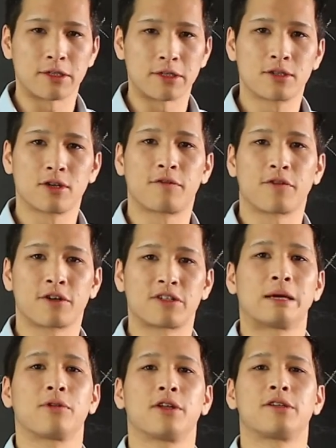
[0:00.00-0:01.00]
So for
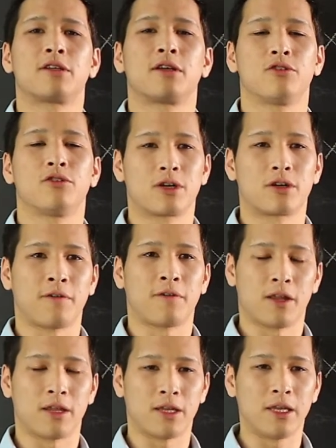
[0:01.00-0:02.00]
example, let's say you're trying to
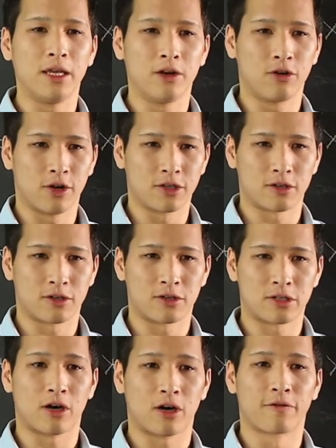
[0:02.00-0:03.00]
find the heat equation or
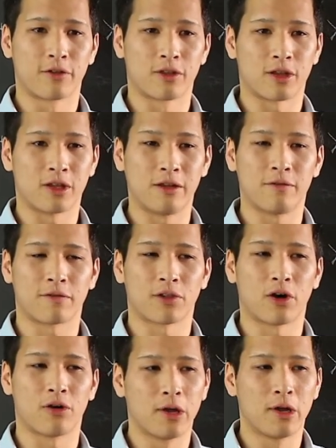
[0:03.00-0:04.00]
solve for the heat
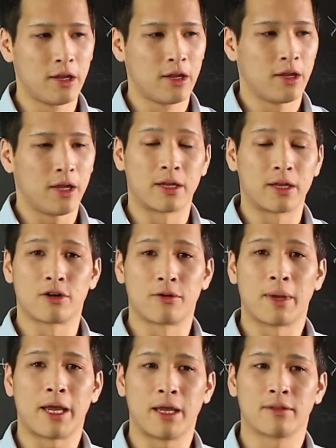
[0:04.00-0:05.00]
flow in a
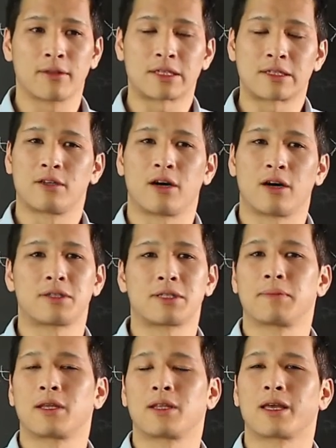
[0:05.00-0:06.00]
domain that's not
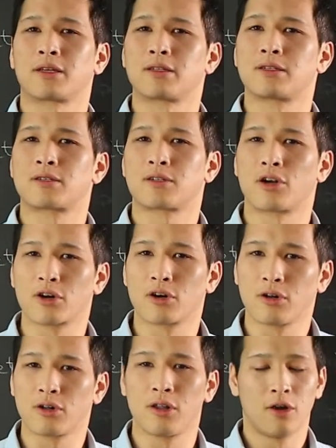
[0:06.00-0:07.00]
something like a
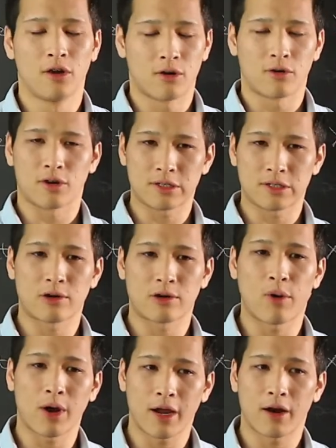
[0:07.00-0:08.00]
circle or a
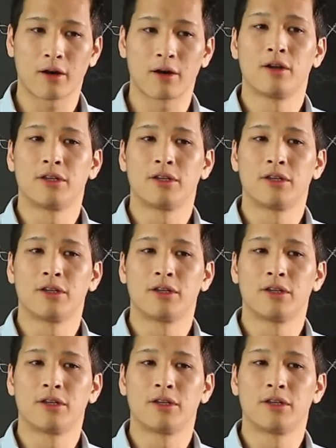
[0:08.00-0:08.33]
square.